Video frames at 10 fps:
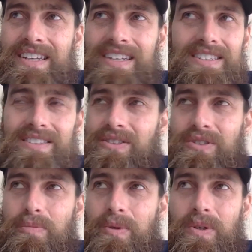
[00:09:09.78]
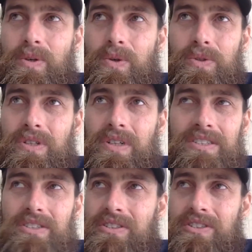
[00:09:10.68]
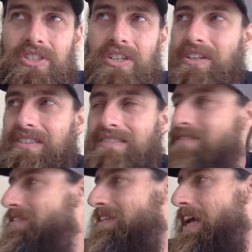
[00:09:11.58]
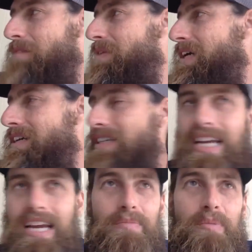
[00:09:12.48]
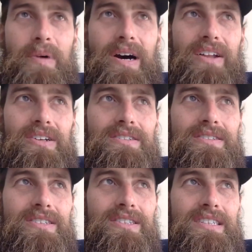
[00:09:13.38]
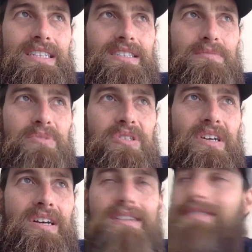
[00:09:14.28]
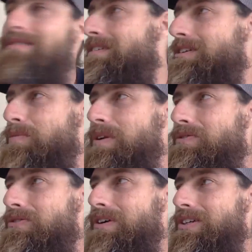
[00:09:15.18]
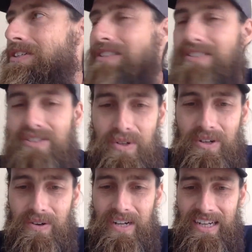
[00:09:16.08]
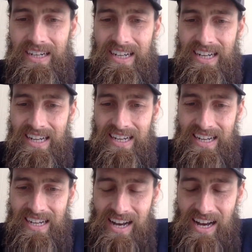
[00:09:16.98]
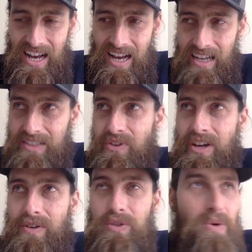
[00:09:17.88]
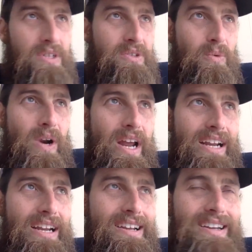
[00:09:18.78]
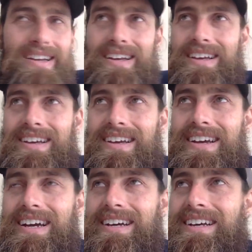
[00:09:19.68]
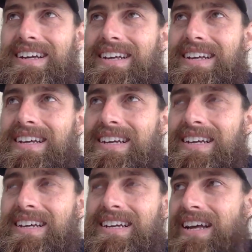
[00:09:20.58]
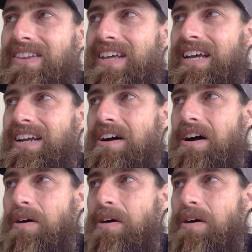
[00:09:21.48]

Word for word: He's a super cool, he's chill as can be, can't be bothered, just needs some sun, a little bit of fish. He's doing all right. His favorite toy is a rake. Yeah. And then